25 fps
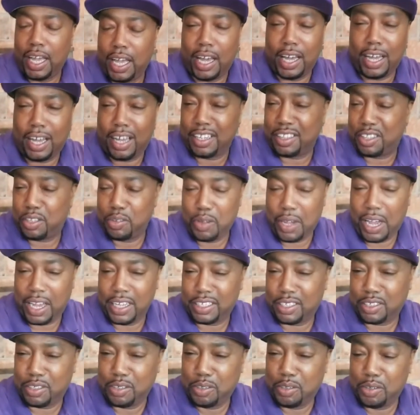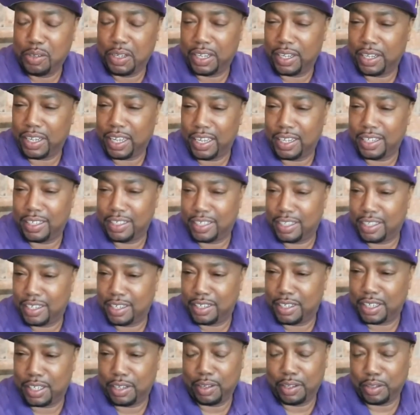Through high school
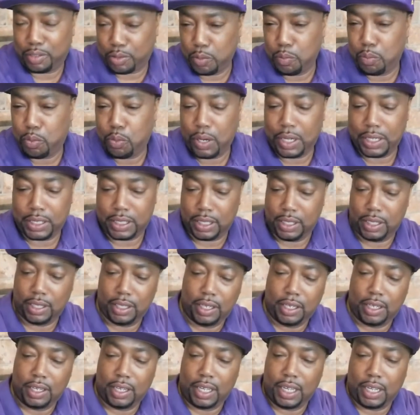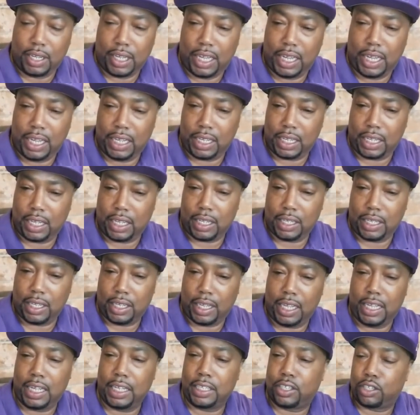and through Boise, he
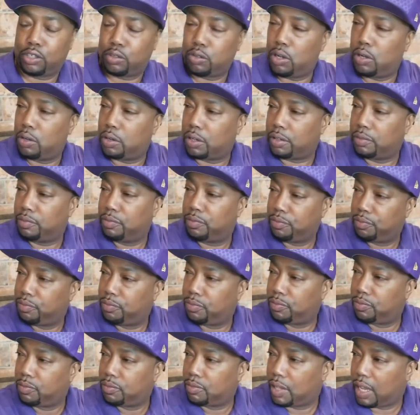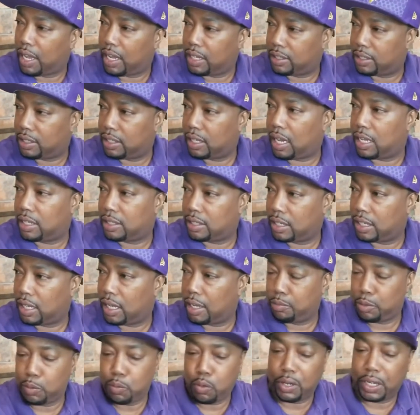gets stronger as the
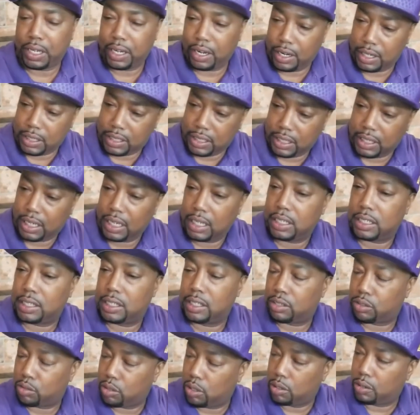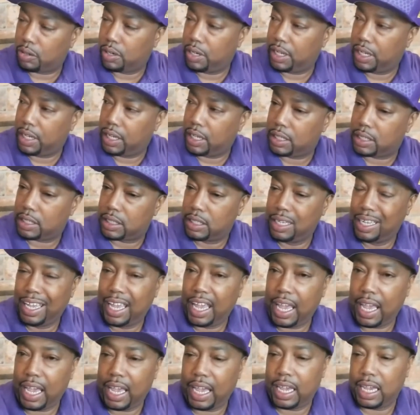game. The more carries he gets, the stronger he gets.
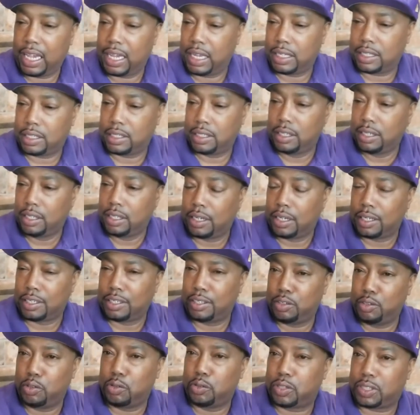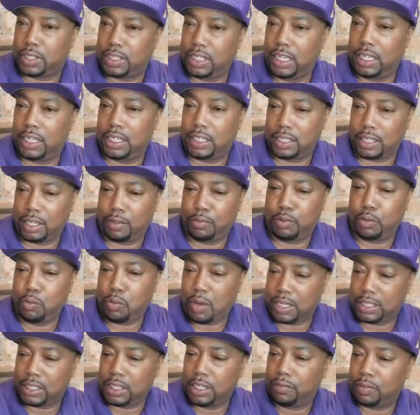And you'll see it if you
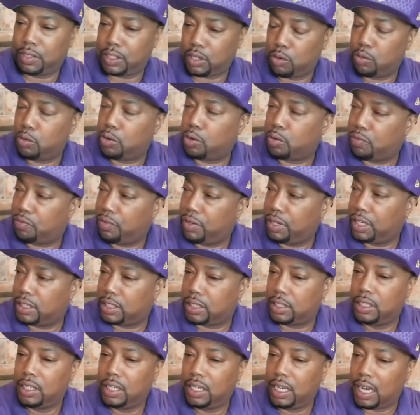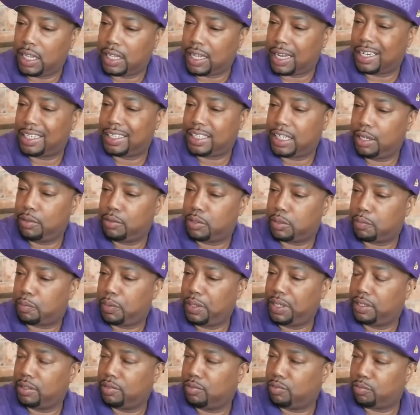watch any of his older footage. A lot of teams
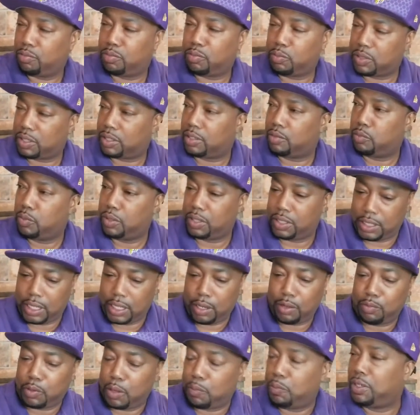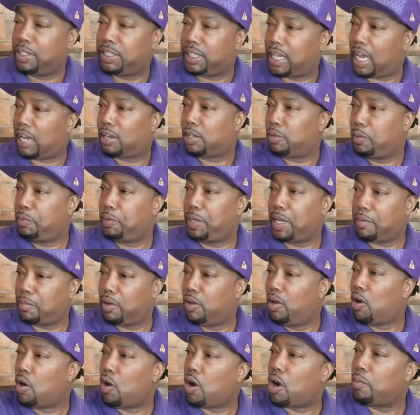they wouldn't tackle him, become
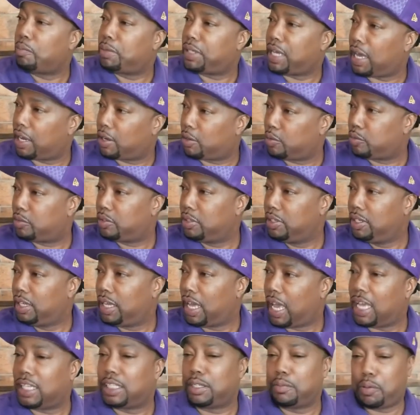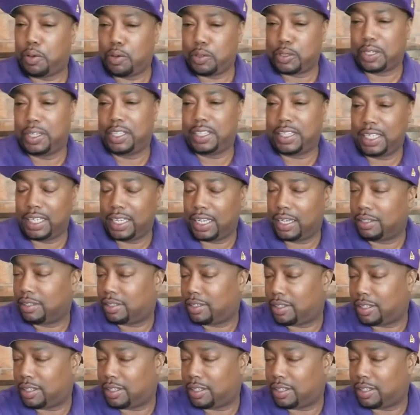arm tackles as opposed to anything else.